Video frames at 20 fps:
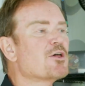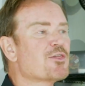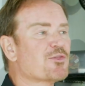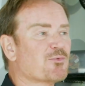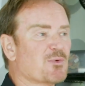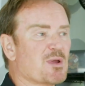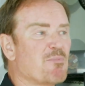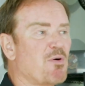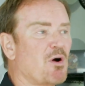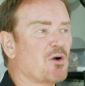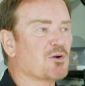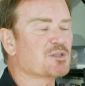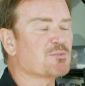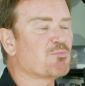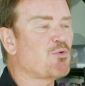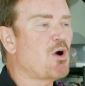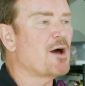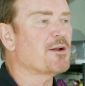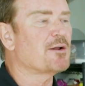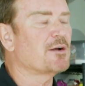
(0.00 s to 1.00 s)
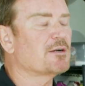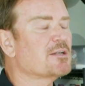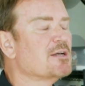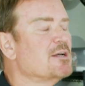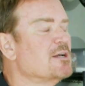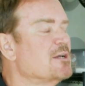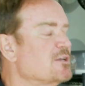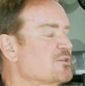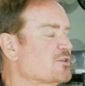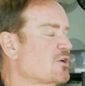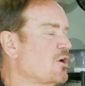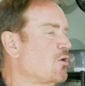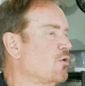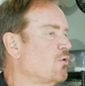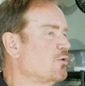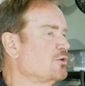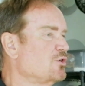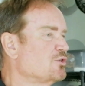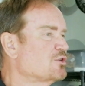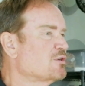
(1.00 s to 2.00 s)
3 parts product,
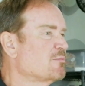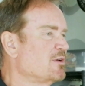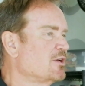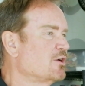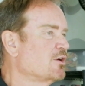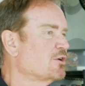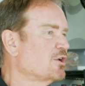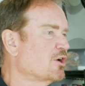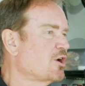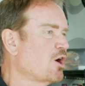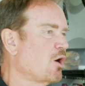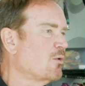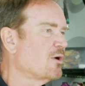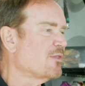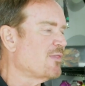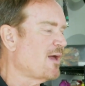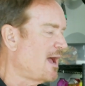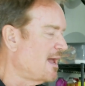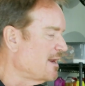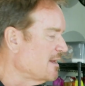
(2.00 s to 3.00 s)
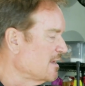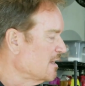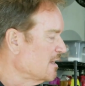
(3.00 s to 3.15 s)
so you should be good to go with that.